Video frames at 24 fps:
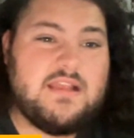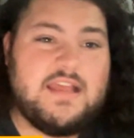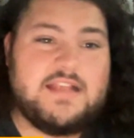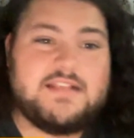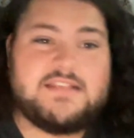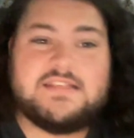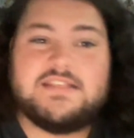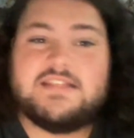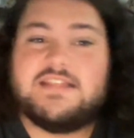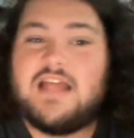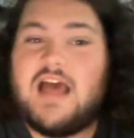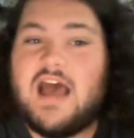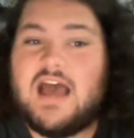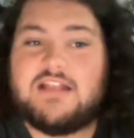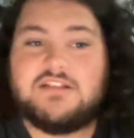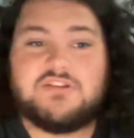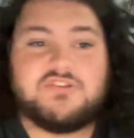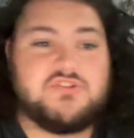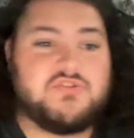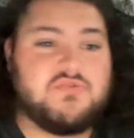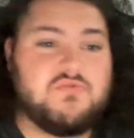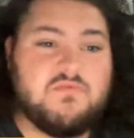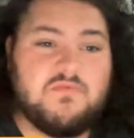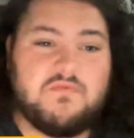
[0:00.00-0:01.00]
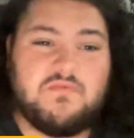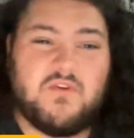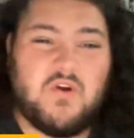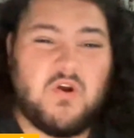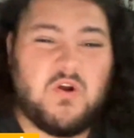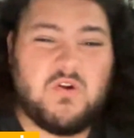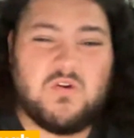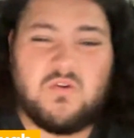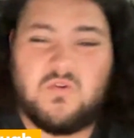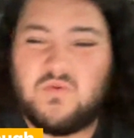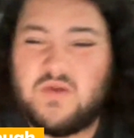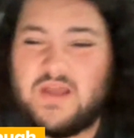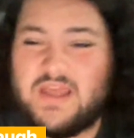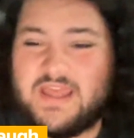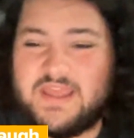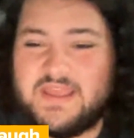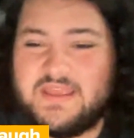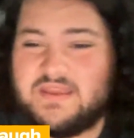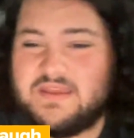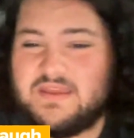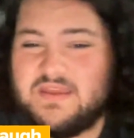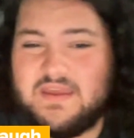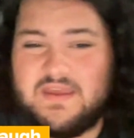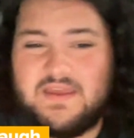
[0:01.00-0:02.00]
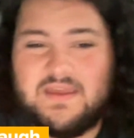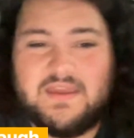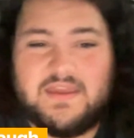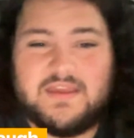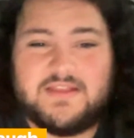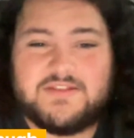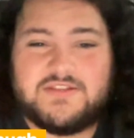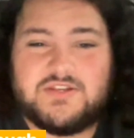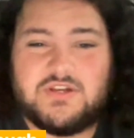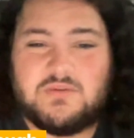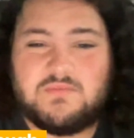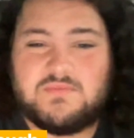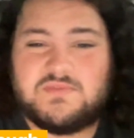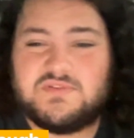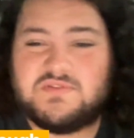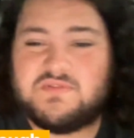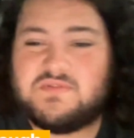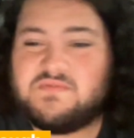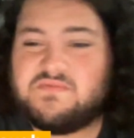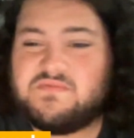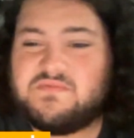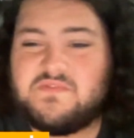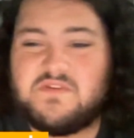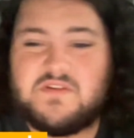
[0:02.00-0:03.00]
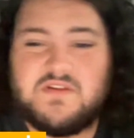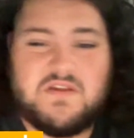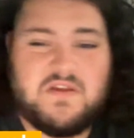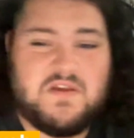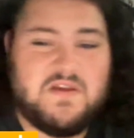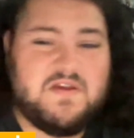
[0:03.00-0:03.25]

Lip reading: It's not too far away in terms of